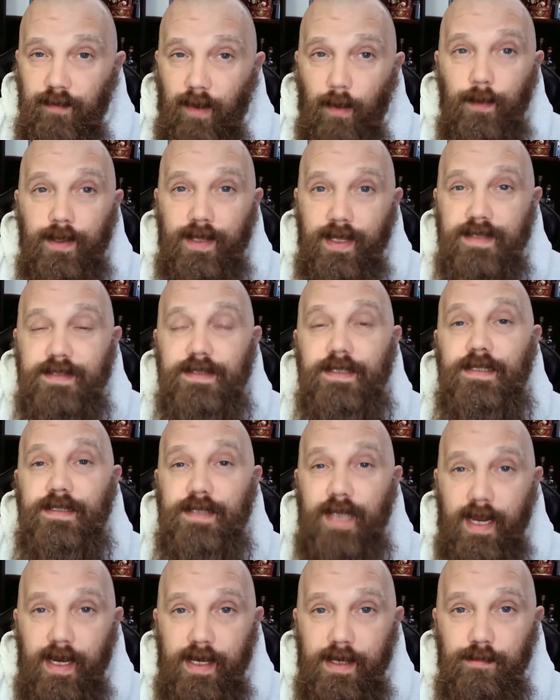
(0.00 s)
I would guess it
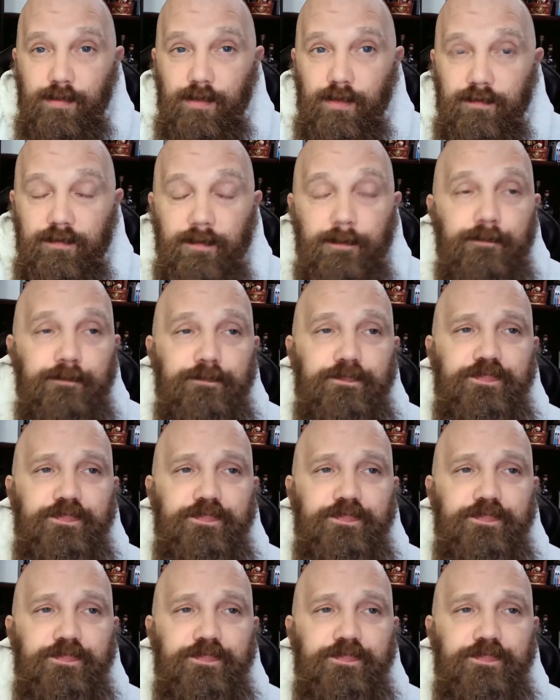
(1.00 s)
as 80 proof.